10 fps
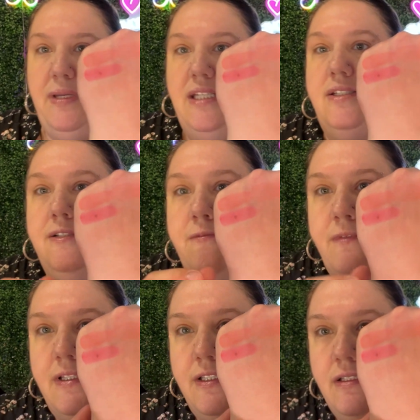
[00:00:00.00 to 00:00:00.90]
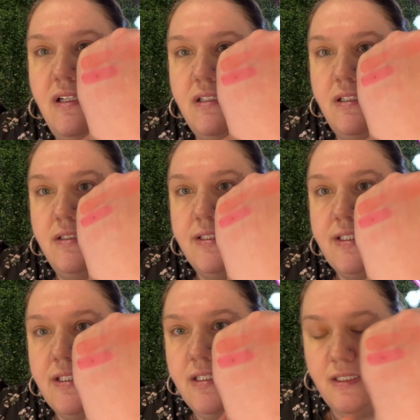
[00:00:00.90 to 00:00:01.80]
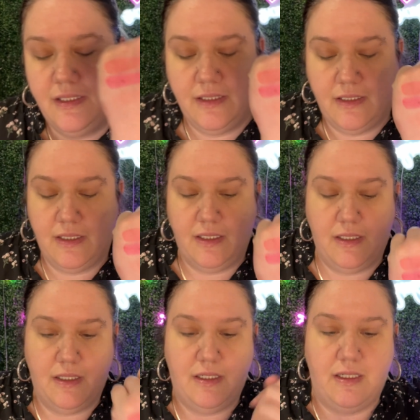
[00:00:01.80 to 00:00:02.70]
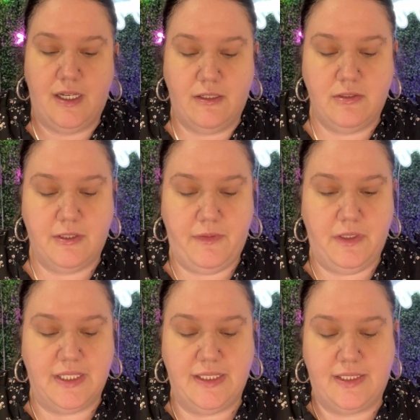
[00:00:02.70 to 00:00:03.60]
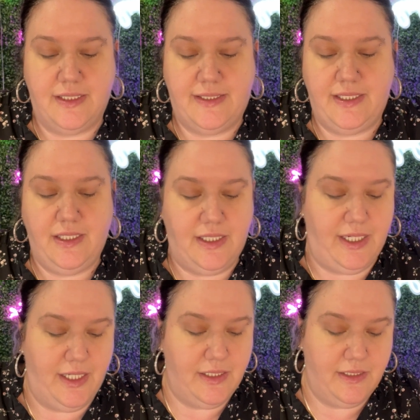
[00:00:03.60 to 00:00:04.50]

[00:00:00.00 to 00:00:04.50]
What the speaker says: dupe for the NARS. I don't know if you guys can see that.